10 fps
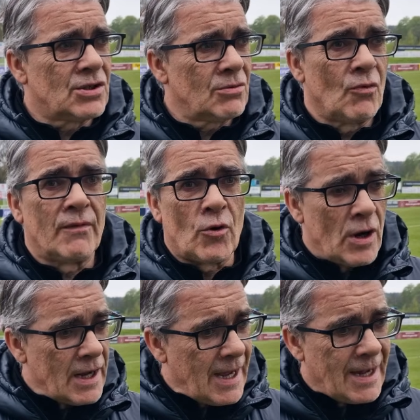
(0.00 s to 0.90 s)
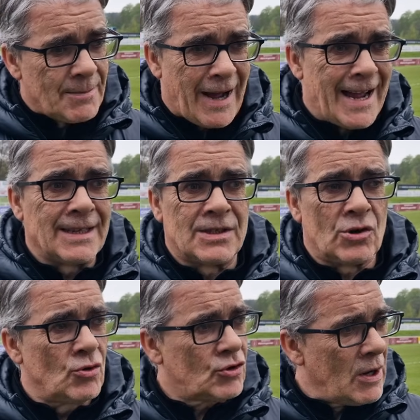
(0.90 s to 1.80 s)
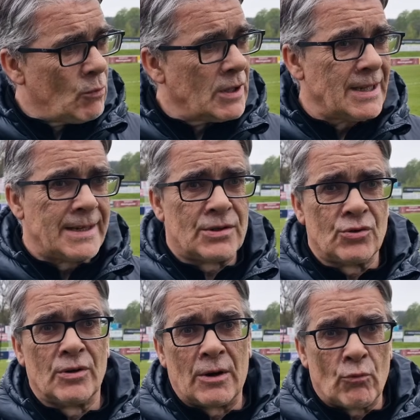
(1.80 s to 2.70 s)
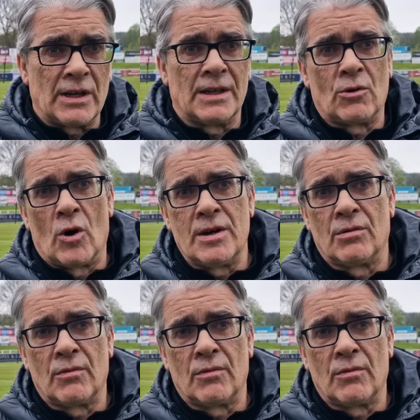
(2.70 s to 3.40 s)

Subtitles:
We've got to bang to go and try and win League 2 and then win League 1.